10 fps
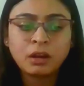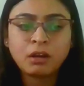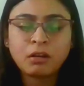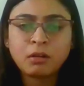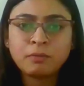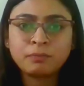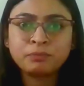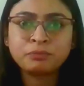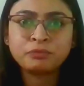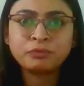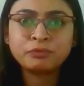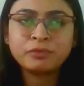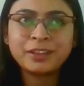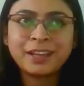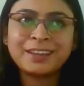Um,
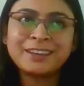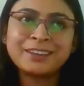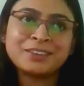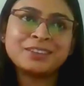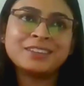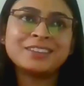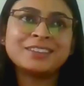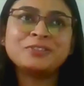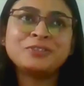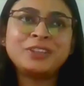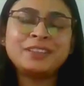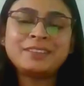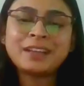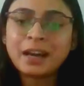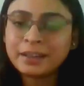like we
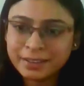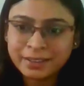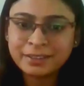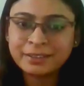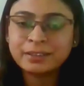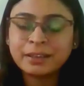started,